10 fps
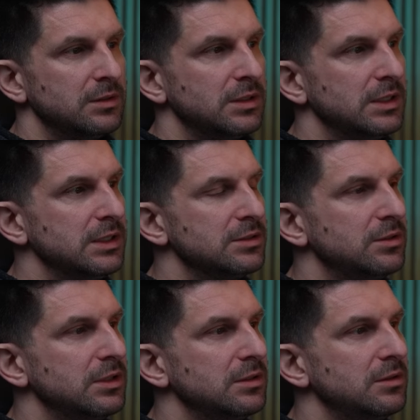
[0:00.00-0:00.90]
We
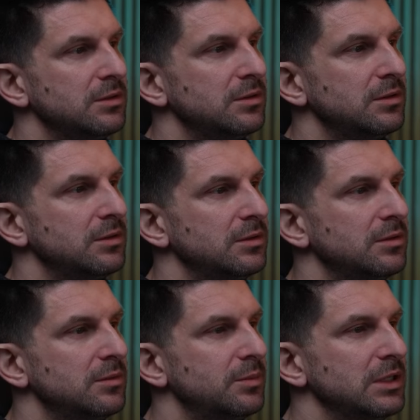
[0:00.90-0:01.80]
clicked,
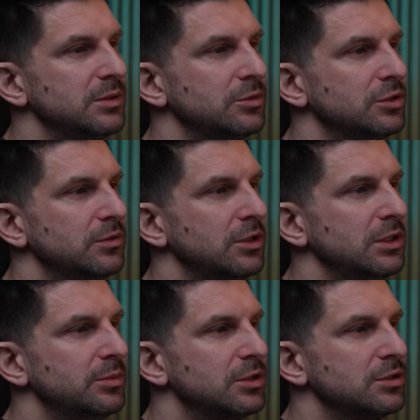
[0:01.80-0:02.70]
and we see
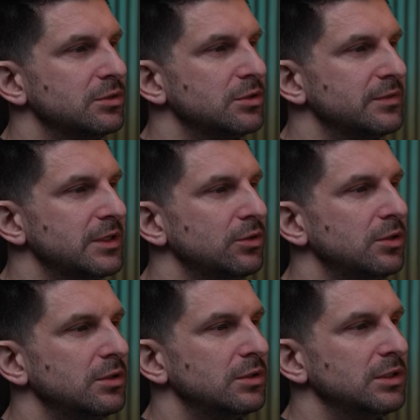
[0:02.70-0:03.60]
that it just flipped it.
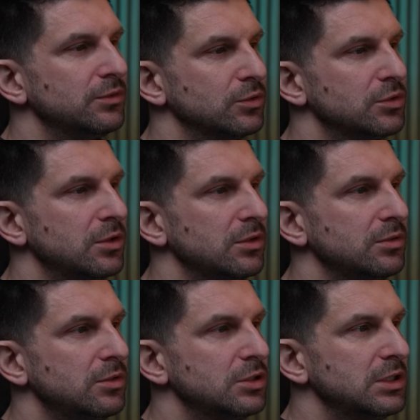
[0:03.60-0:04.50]
It's slightly in the
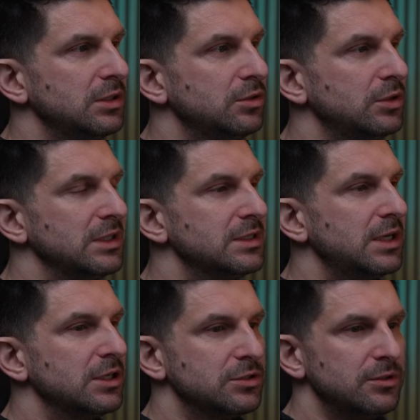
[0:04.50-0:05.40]
wrong direction,
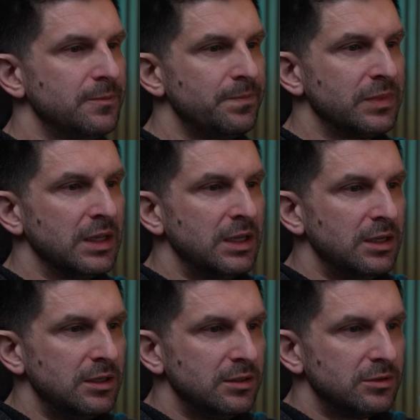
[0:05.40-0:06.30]
but that's not a big
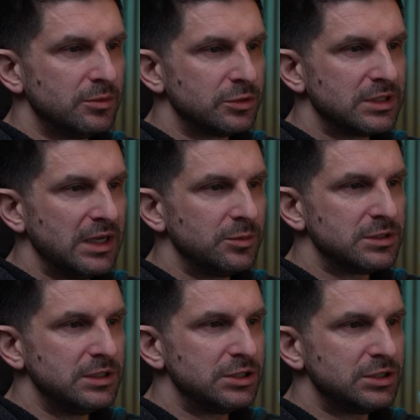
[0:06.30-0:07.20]
deal.
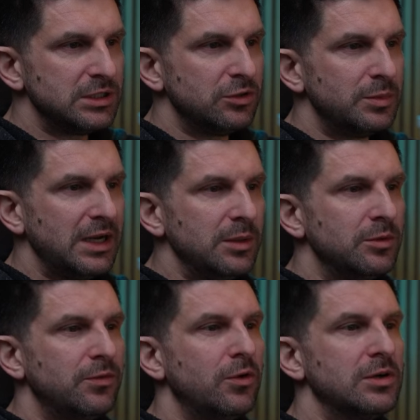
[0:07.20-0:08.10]
We go lower and
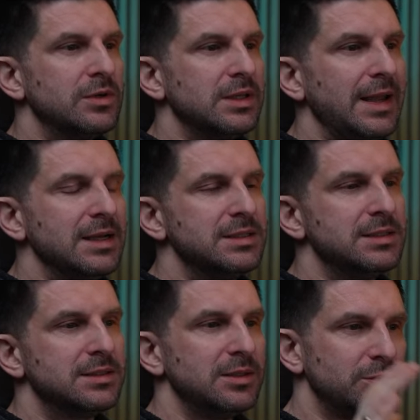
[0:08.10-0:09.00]
choose the forward
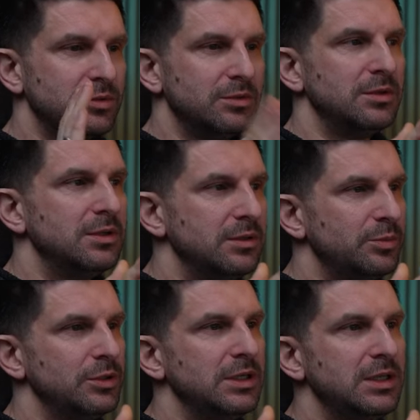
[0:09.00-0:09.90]
axis, like
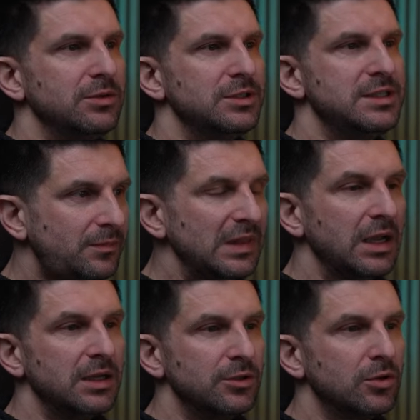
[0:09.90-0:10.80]
which axis the
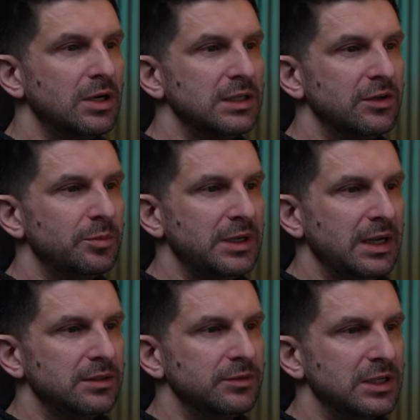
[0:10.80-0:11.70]
road goes forward on.
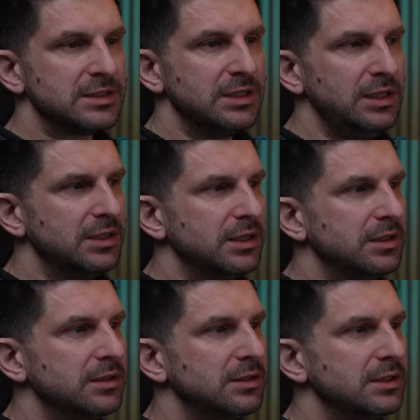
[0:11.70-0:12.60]
For it's Y.
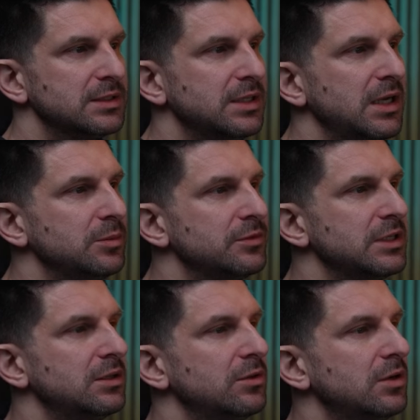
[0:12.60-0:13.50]
We click,
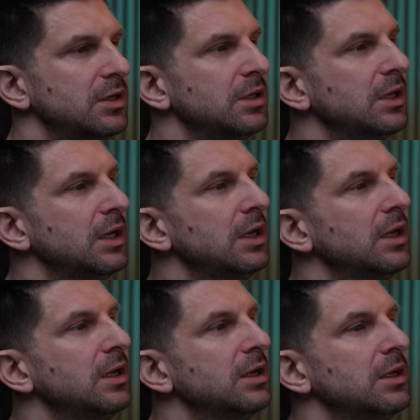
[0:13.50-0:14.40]
and that's it, the road.
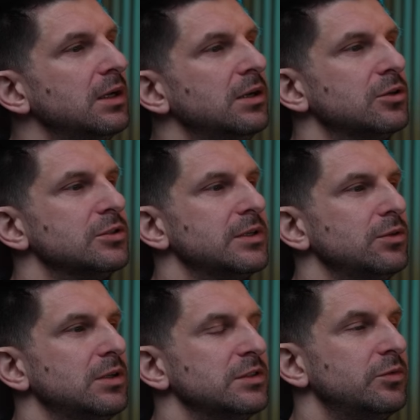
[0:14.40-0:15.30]
It is
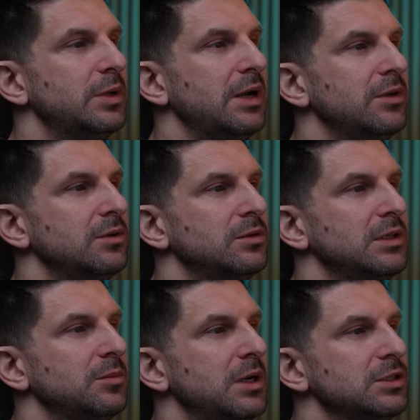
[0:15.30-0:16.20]
turned correctly, as
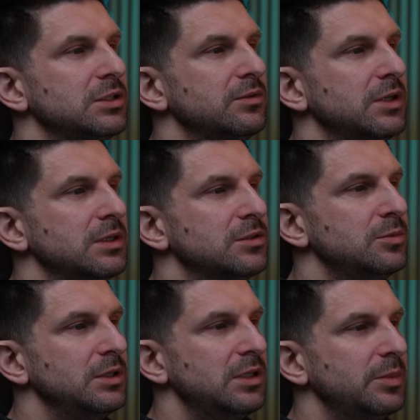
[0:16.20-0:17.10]
you can see it is.
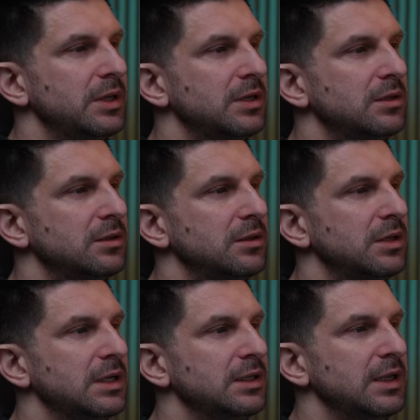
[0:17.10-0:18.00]
Now, it goes
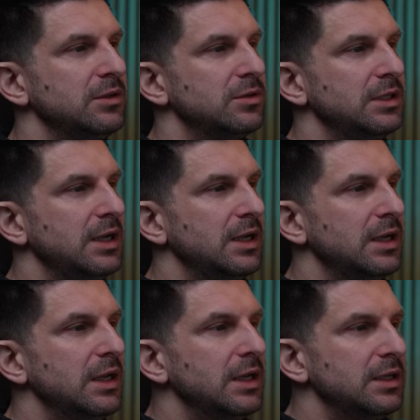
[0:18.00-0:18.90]
nicely and
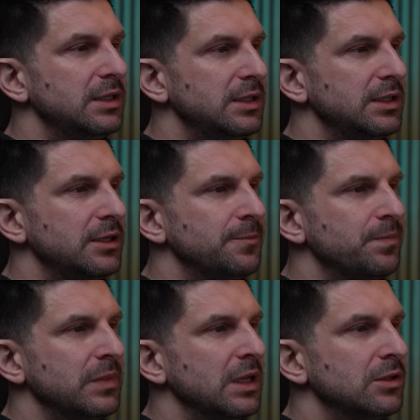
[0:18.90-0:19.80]
smoothly. If
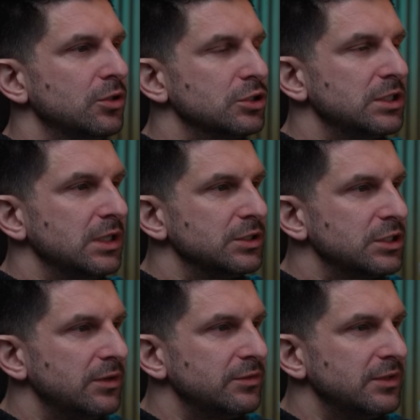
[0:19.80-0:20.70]
the landscape slightly
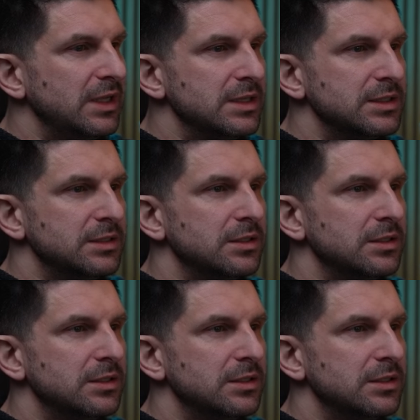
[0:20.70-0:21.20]
protrudes,